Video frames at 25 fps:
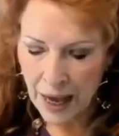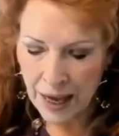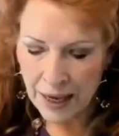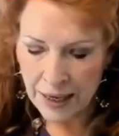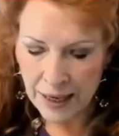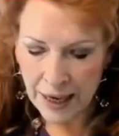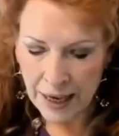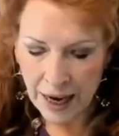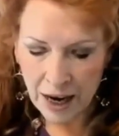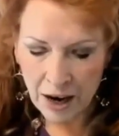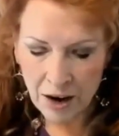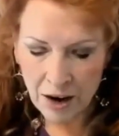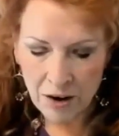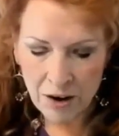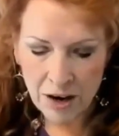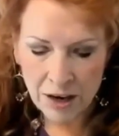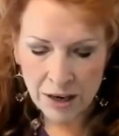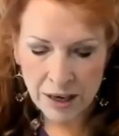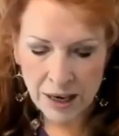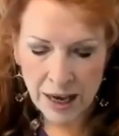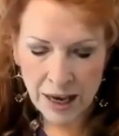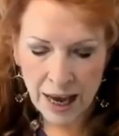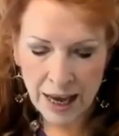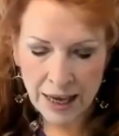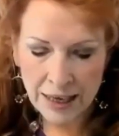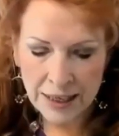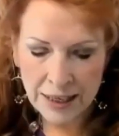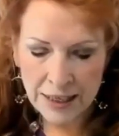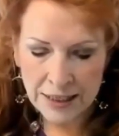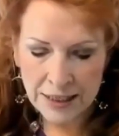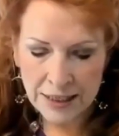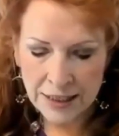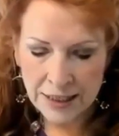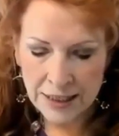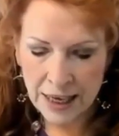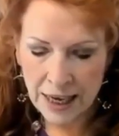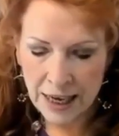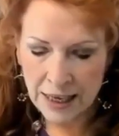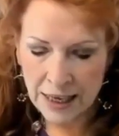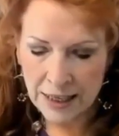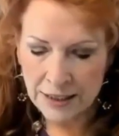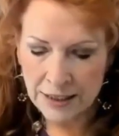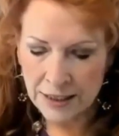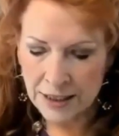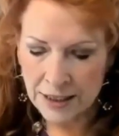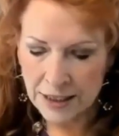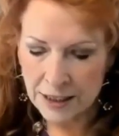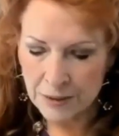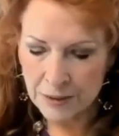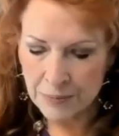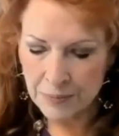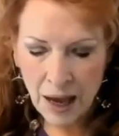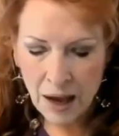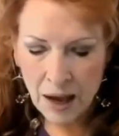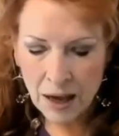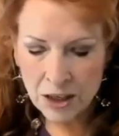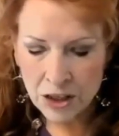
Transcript: and Aaron and his sons